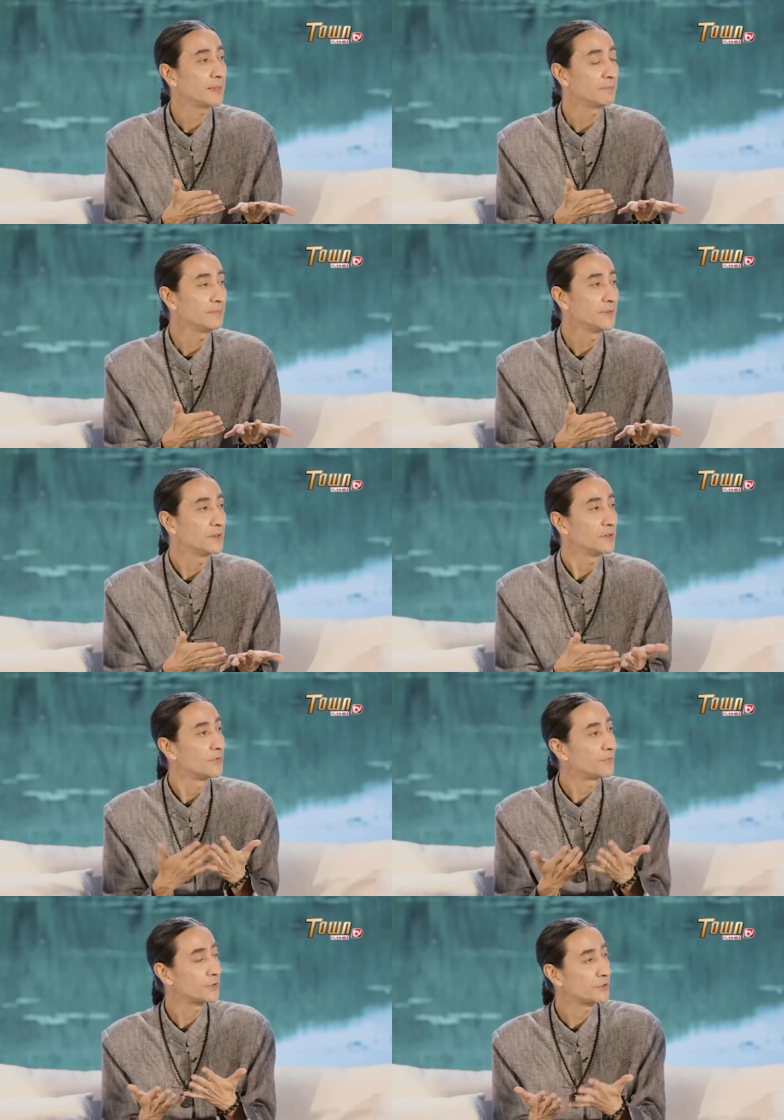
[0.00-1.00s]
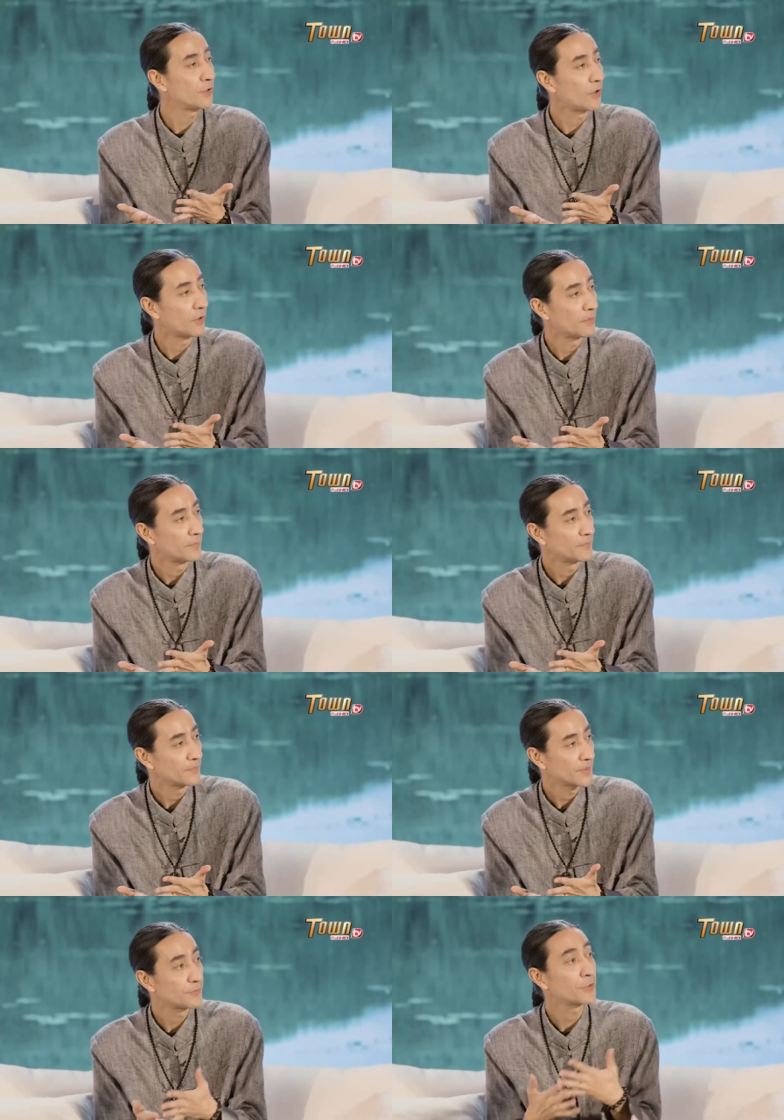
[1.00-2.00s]
same for the
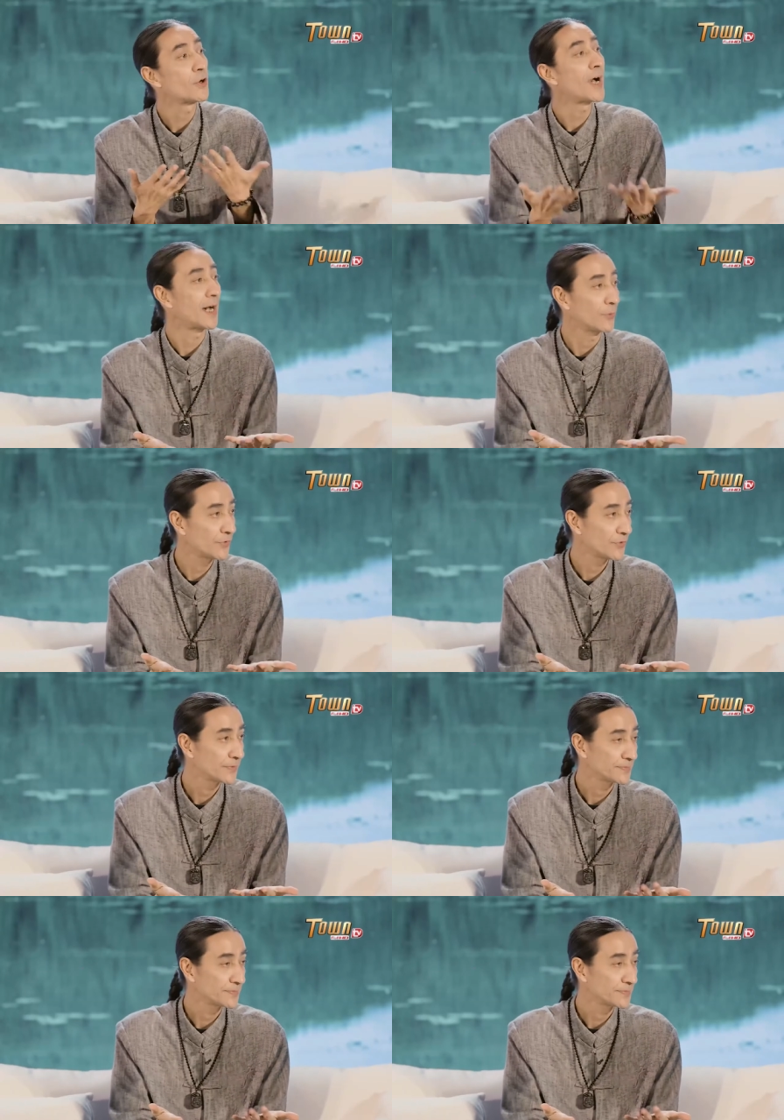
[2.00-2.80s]
doorfor your house